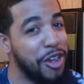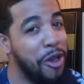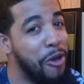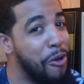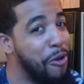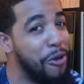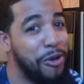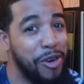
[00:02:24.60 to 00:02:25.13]

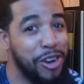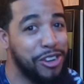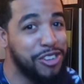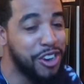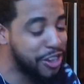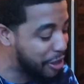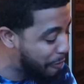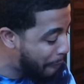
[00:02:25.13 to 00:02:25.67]
oh, this
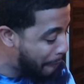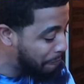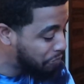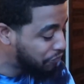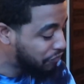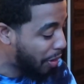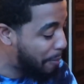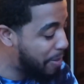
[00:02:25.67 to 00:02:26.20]
chicken.
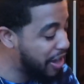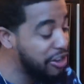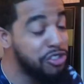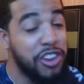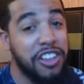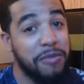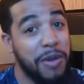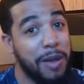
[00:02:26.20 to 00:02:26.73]
Man,
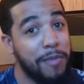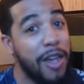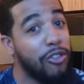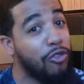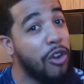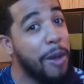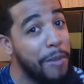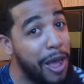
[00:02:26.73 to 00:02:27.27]
this chicken made my
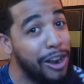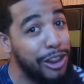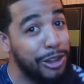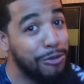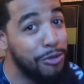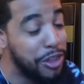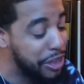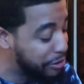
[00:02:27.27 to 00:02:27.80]
grandma
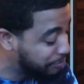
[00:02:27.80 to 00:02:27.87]
look mean